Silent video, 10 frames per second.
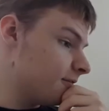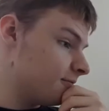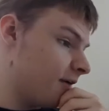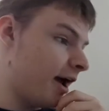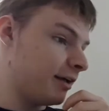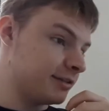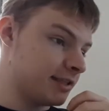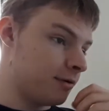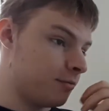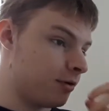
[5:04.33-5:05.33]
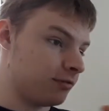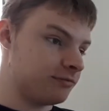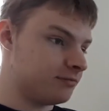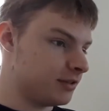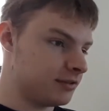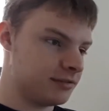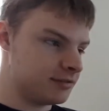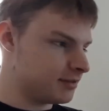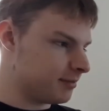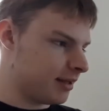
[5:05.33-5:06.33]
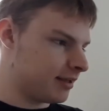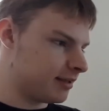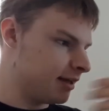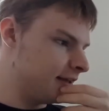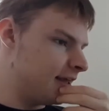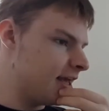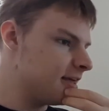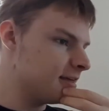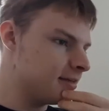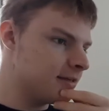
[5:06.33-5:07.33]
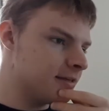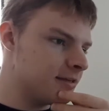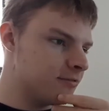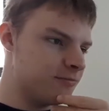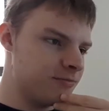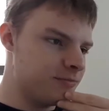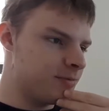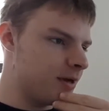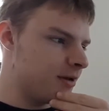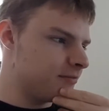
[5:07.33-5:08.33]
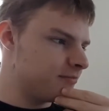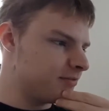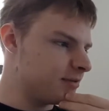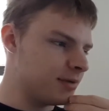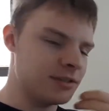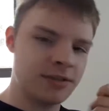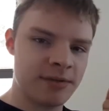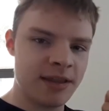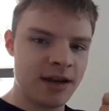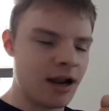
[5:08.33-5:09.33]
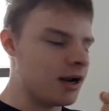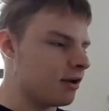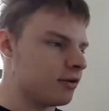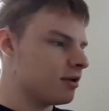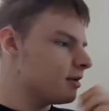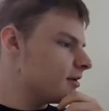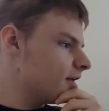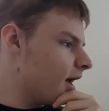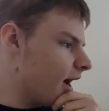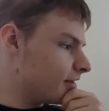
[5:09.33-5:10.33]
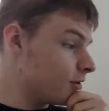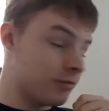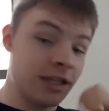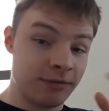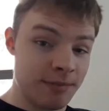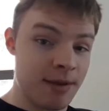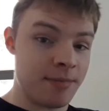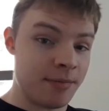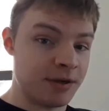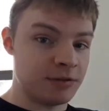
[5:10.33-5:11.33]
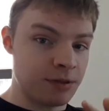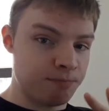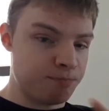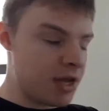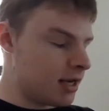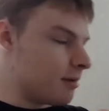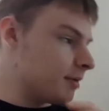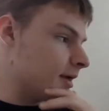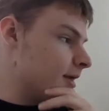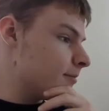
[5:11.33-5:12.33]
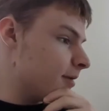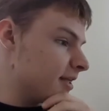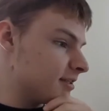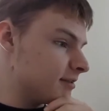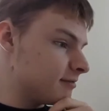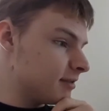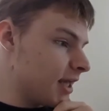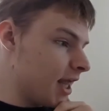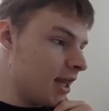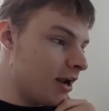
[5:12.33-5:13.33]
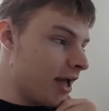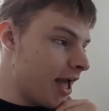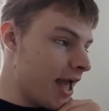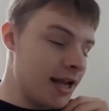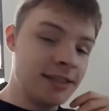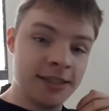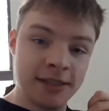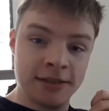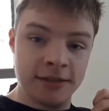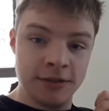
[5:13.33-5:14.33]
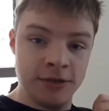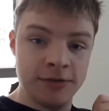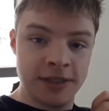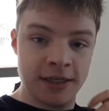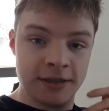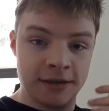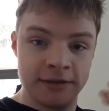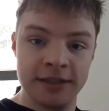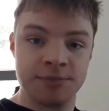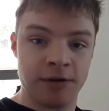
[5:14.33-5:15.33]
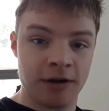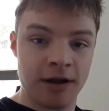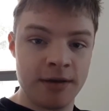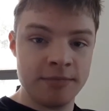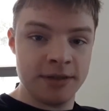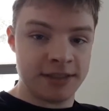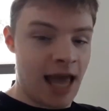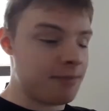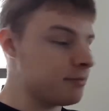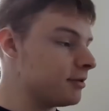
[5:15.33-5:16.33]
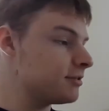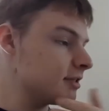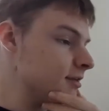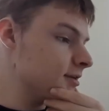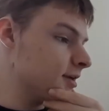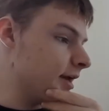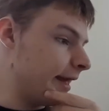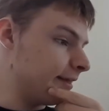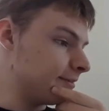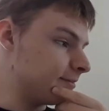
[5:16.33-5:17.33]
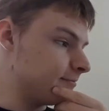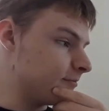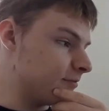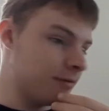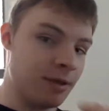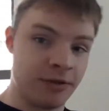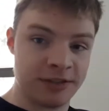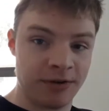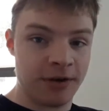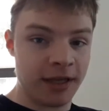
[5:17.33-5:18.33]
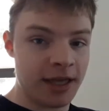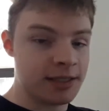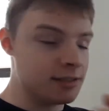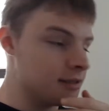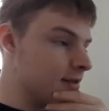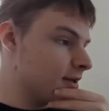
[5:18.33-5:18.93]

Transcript: files. They were what? Something like a gig per 15 minutes, something like that? I don't know. I don't really remember, but it was a big number. But, you know, editing using this program, this app I'm using, and filming on this phone, I guess,